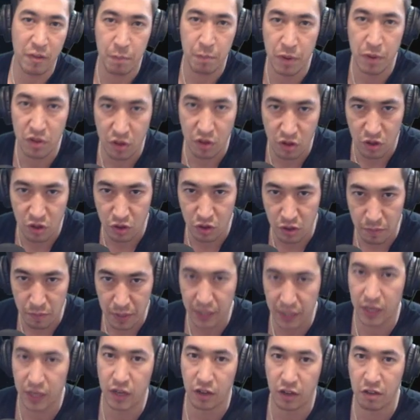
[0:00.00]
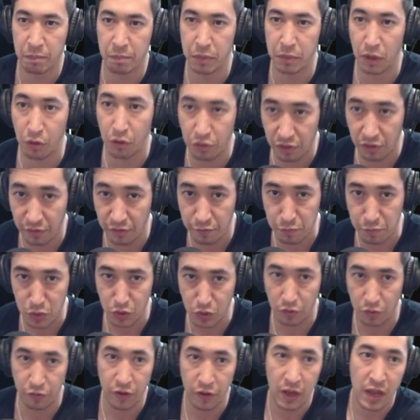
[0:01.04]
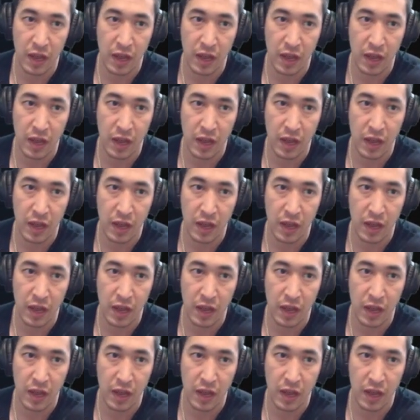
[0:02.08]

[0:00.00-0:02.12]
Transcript: position to make an explosive move,